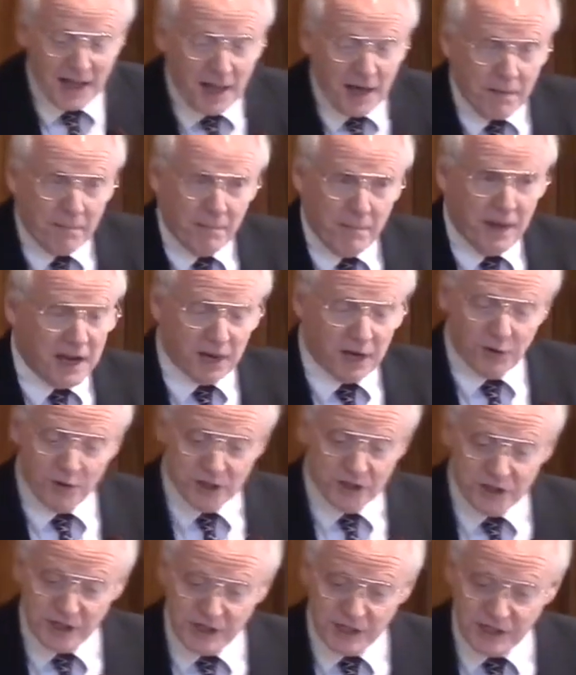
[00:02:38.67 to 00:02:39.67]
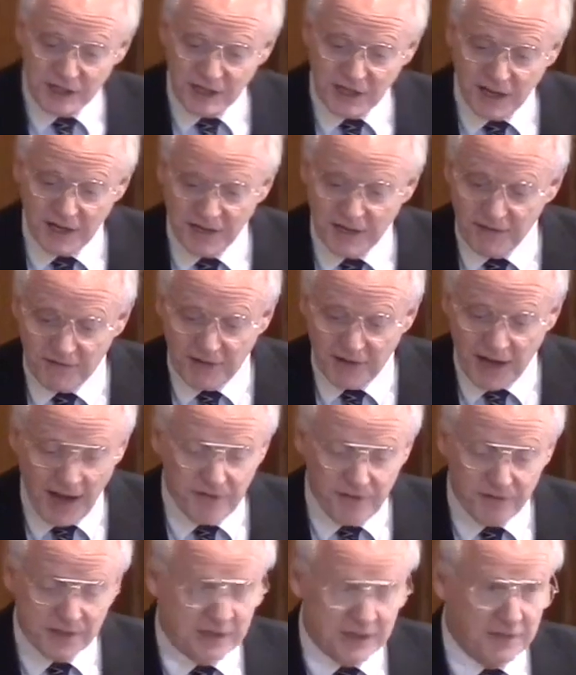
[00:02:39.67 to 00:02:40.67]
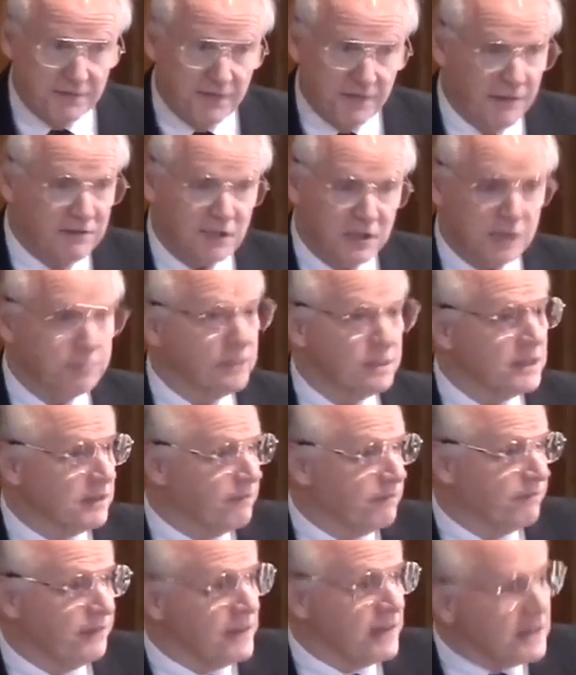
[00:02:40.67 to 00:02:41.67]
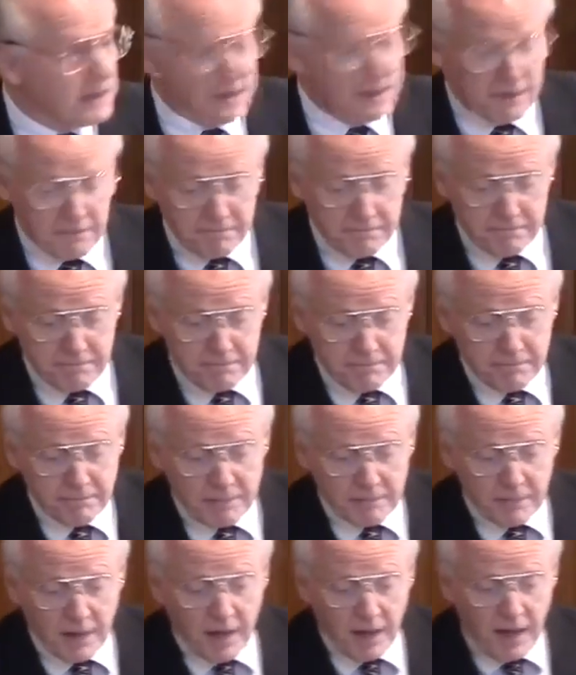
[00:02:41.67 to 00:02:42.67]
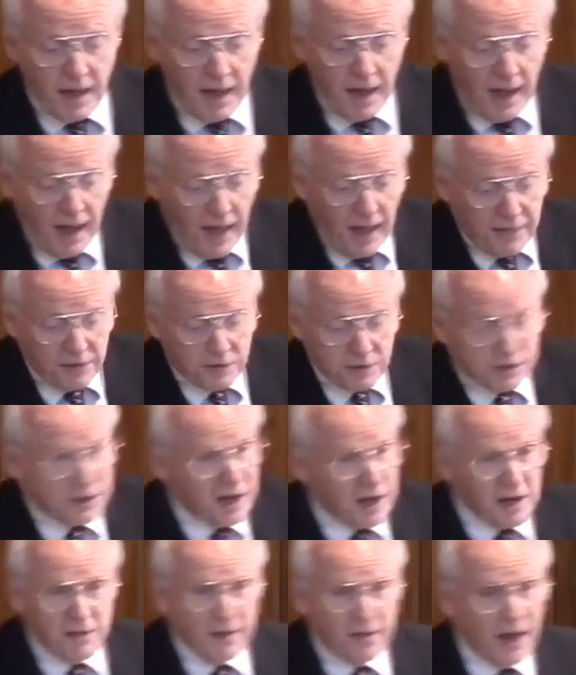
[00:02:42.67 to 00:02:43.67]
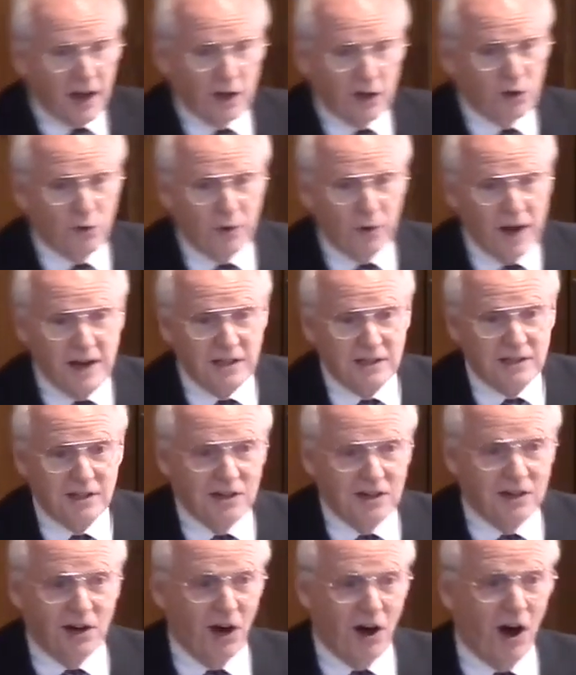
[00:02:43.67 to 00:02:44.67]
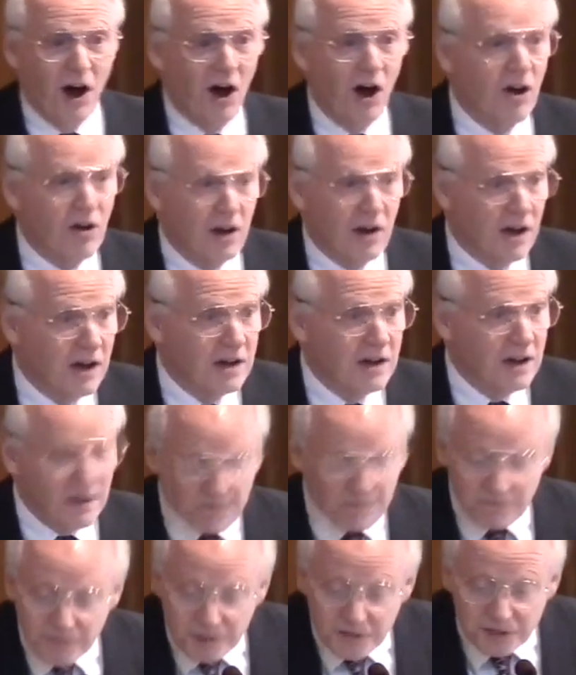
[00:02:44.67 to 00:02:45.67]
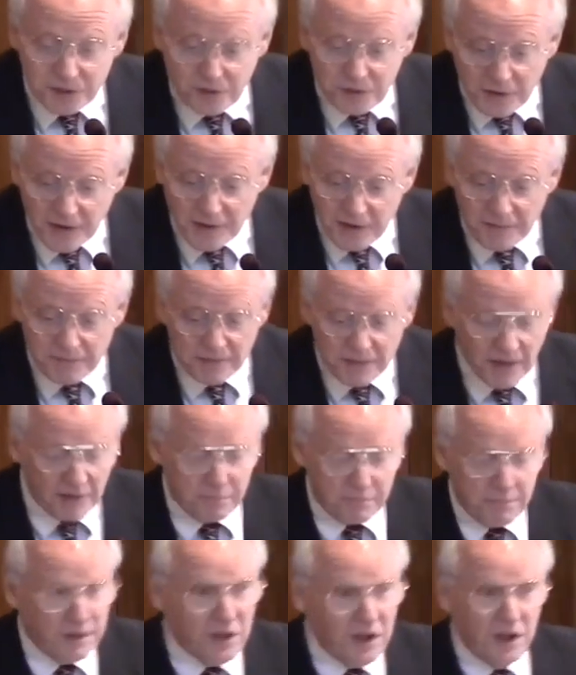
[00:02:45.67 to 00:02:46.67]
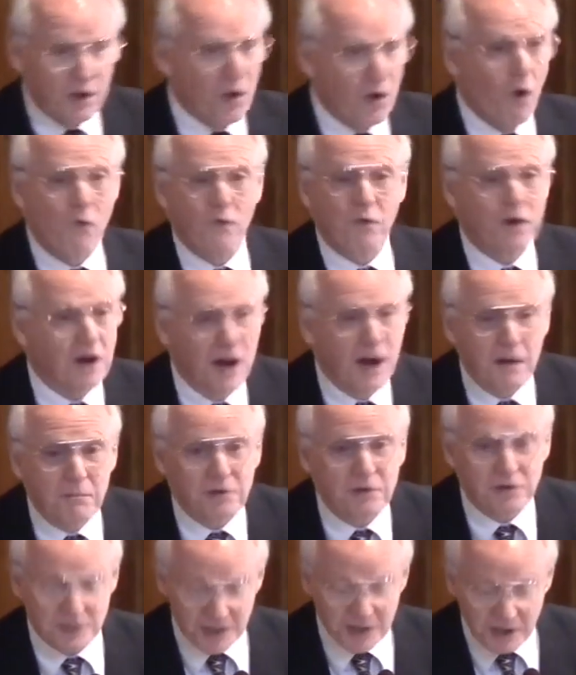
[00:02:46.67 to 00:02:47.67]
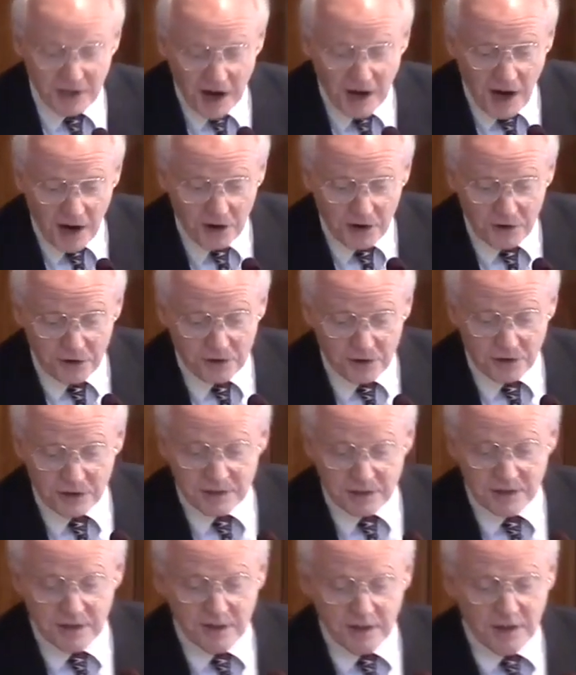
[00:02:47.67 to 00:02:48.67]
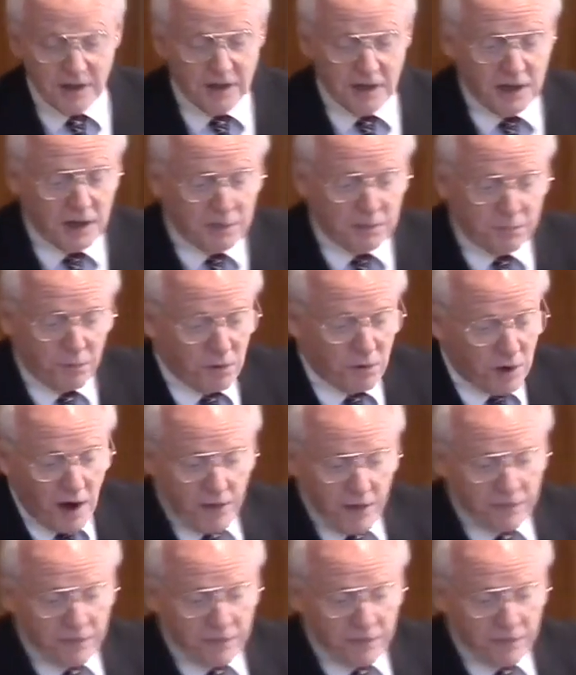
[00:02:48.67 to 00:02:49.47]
Many Christians live life as if they've just been defeated. There's none of that great aura of victory, of being overcomers and conquerors. More often